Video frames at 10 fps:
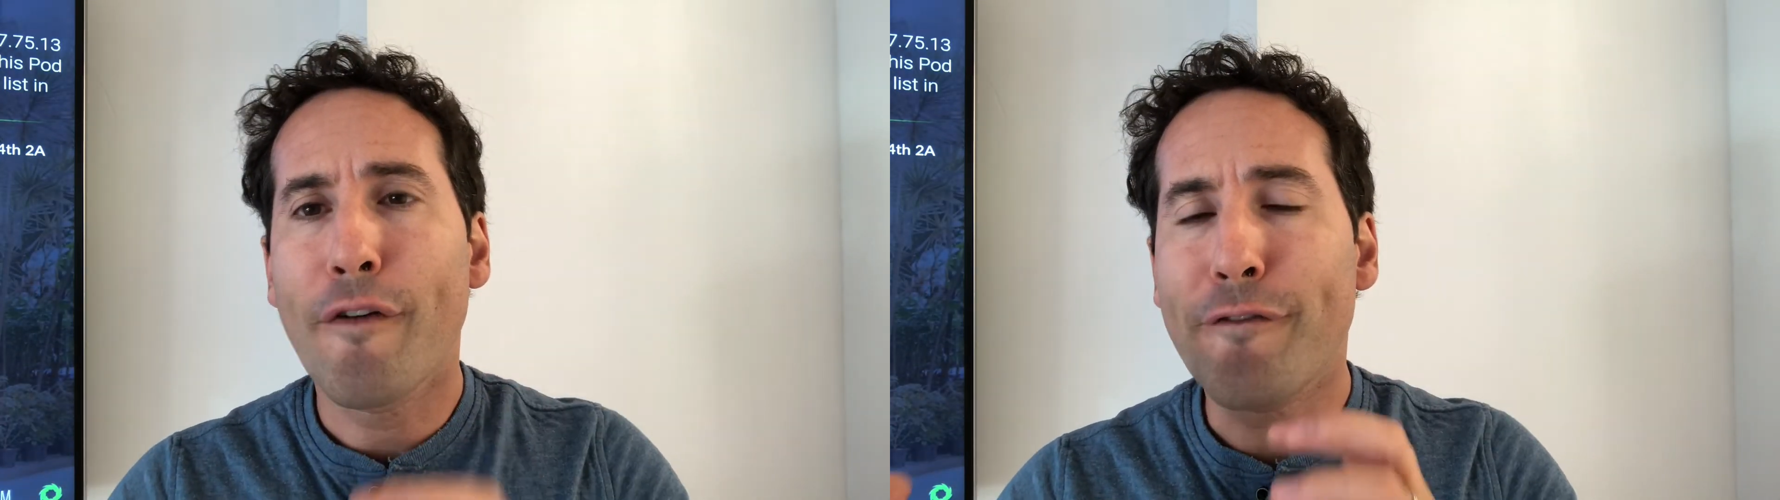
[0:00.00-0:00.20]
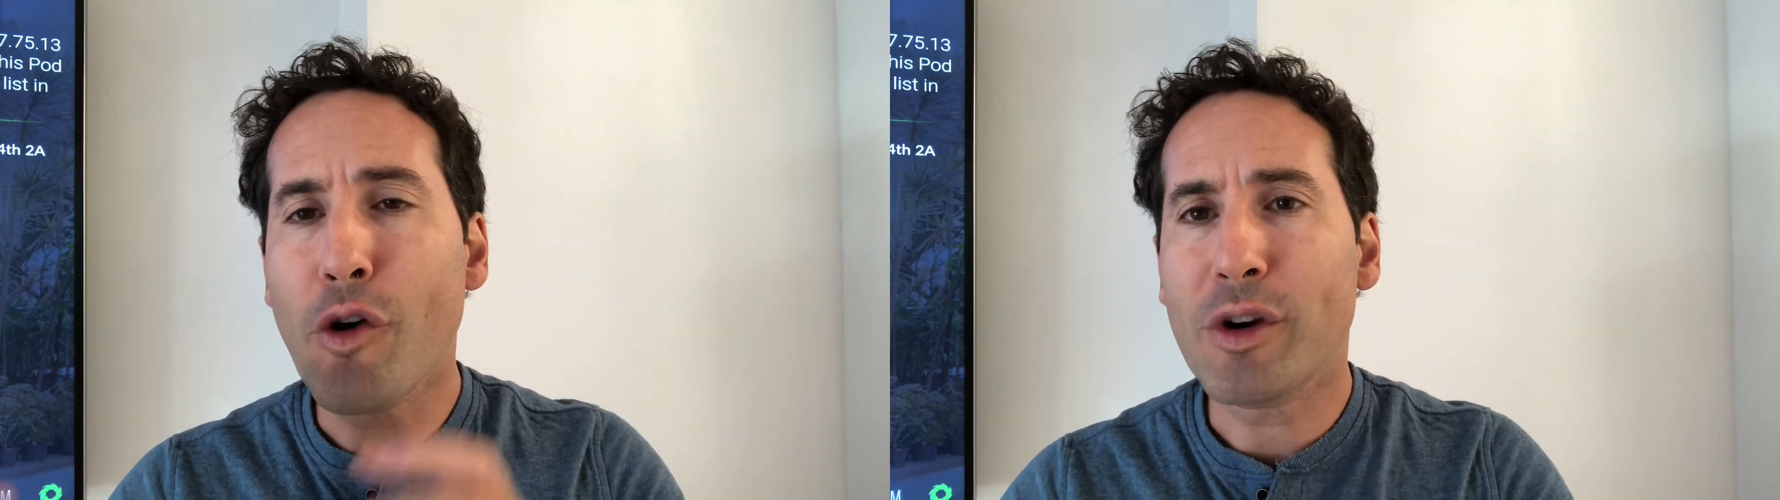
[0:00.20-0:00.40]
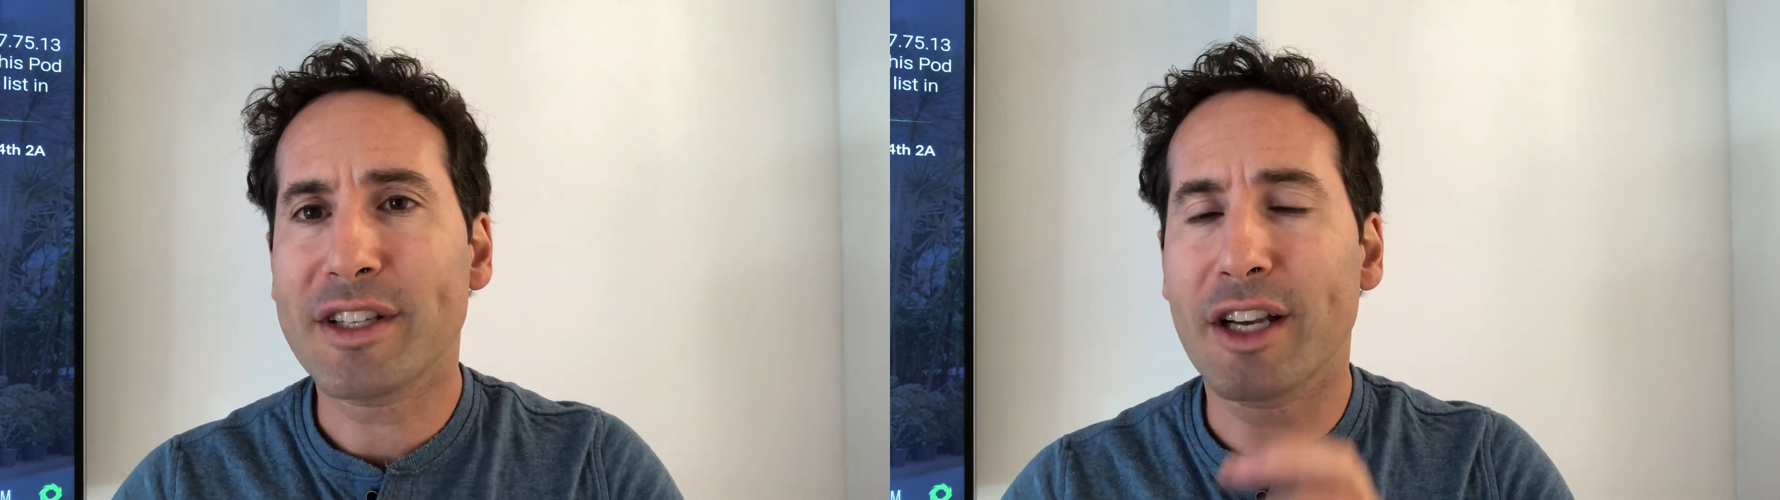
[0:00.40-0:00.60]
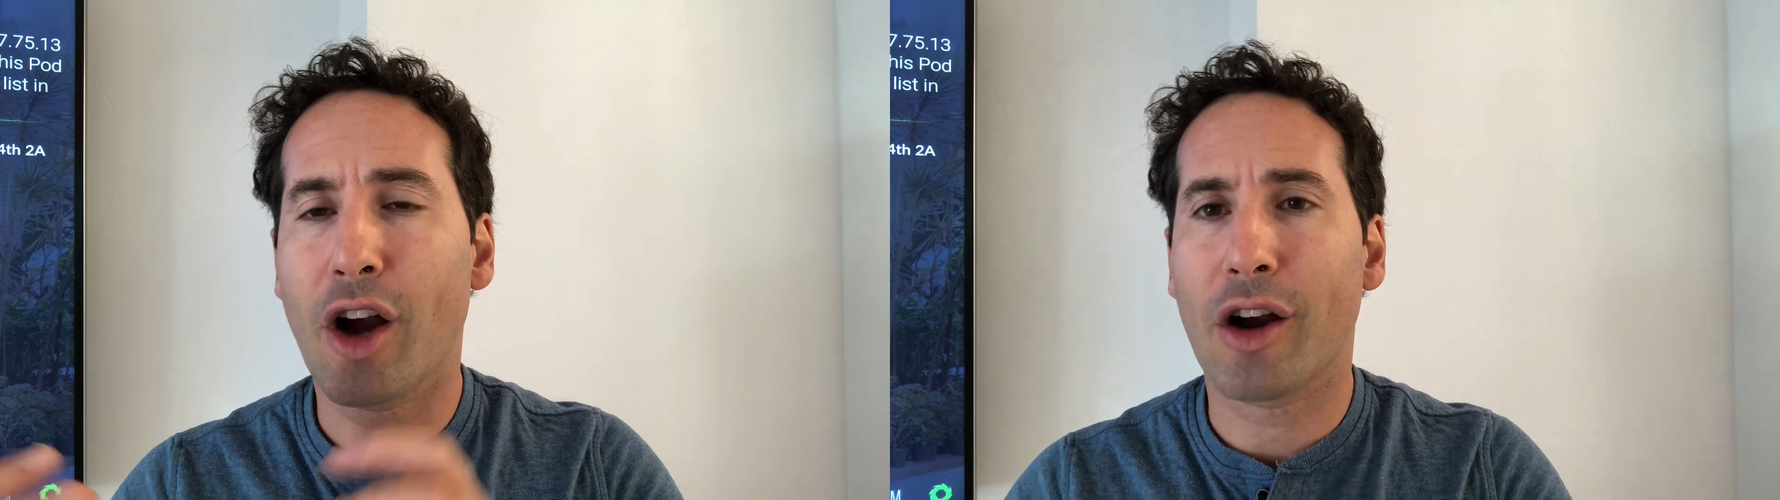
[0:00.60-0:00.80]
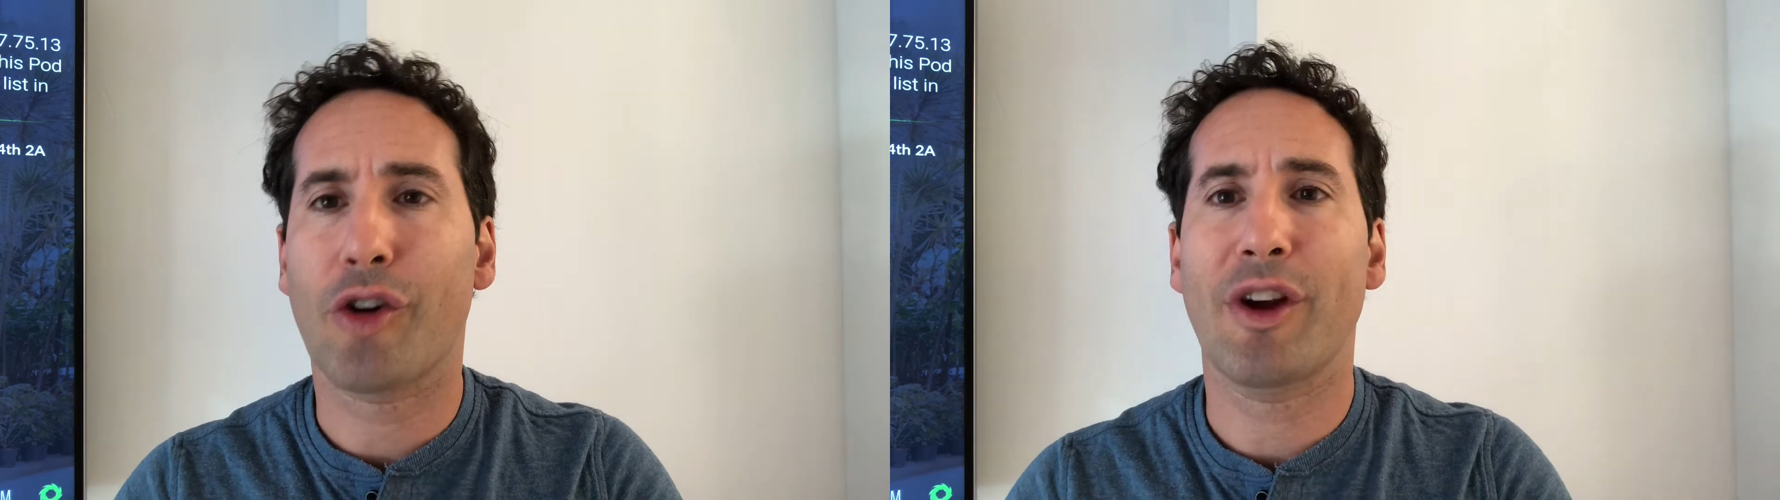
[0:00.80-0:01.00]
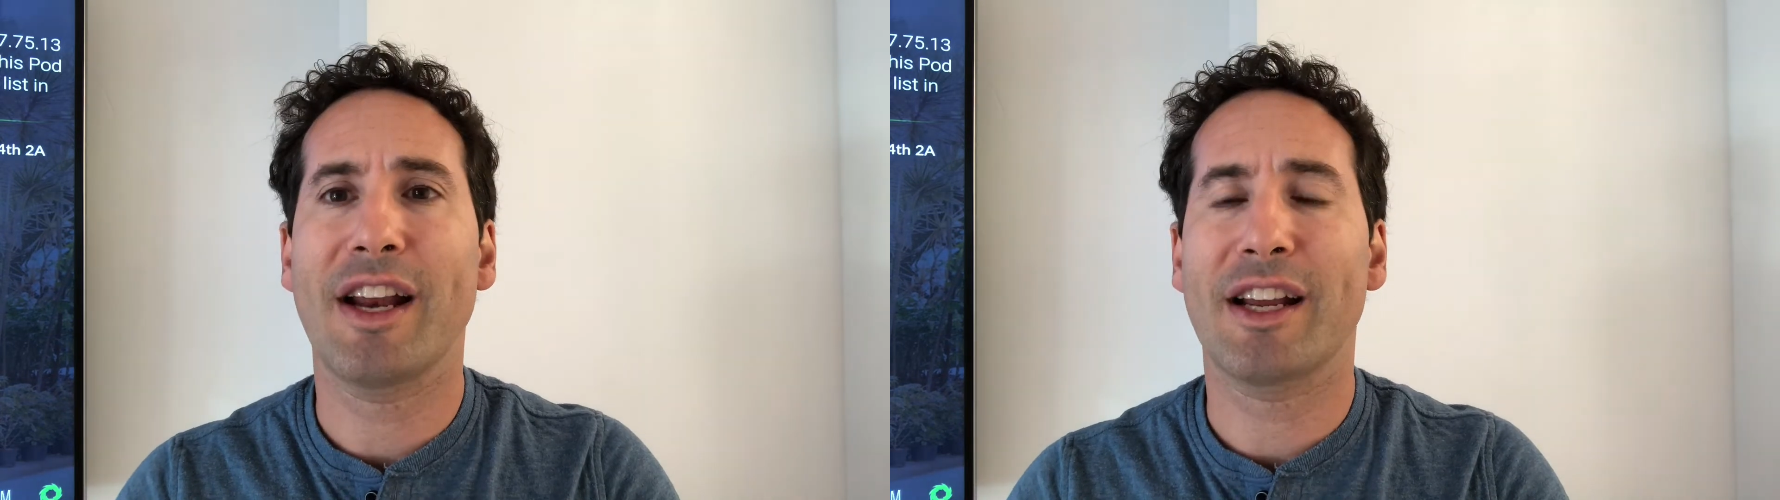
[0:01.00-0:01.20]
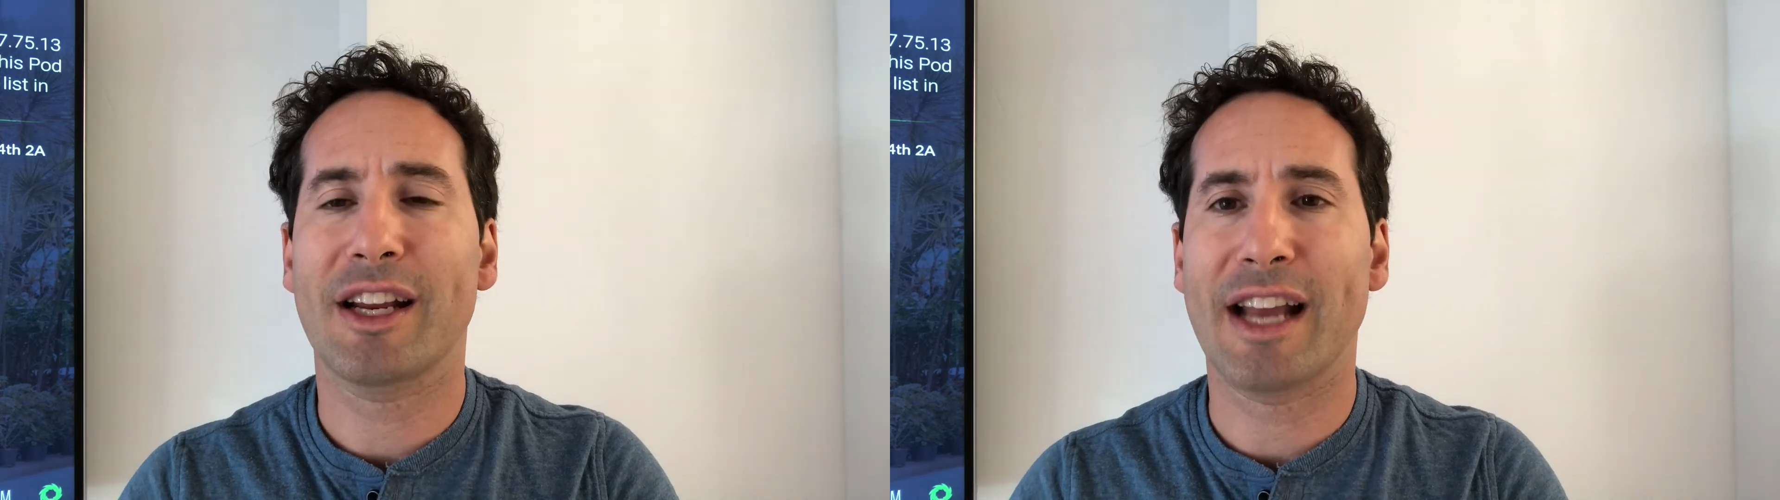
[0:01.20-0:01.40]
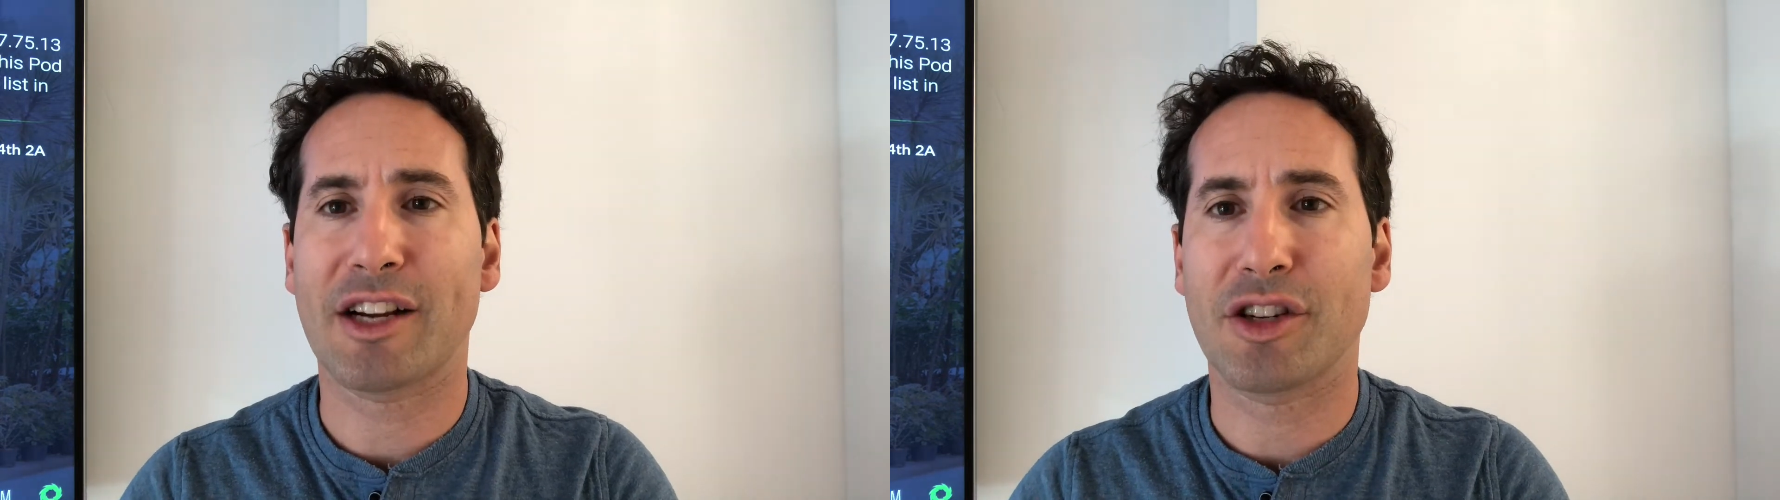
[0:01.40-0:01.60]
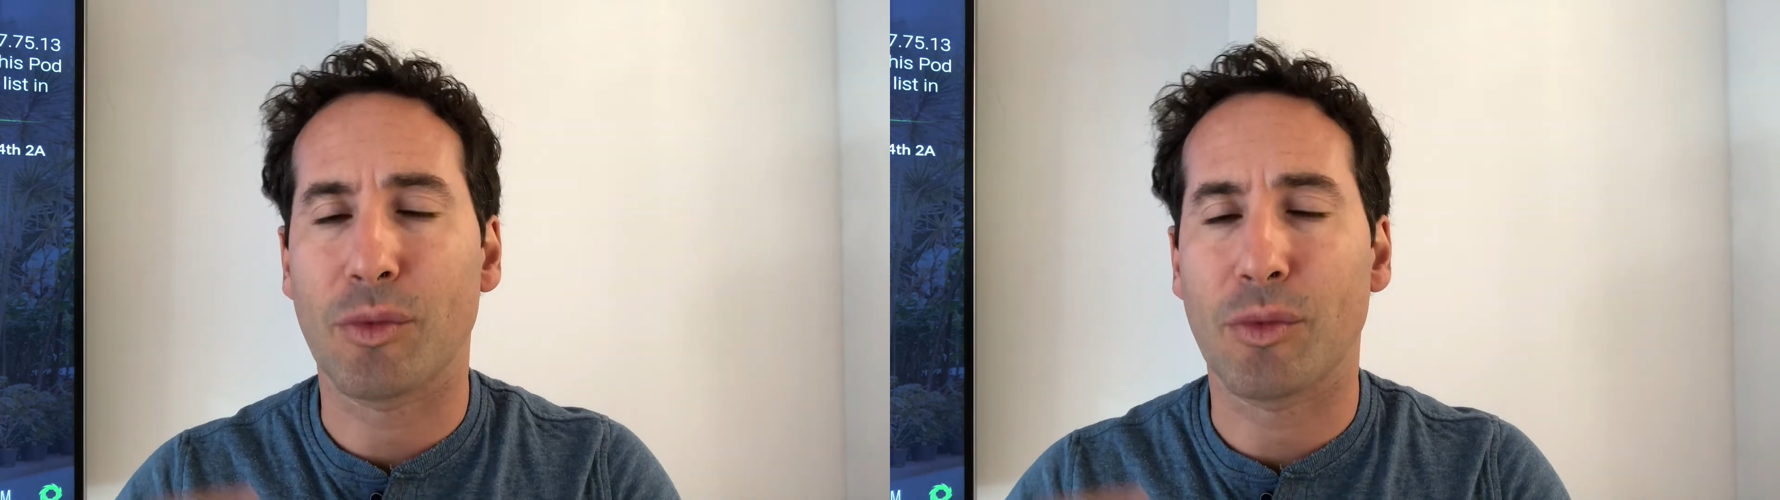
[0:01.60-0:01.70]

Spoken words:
focusing on creating connection,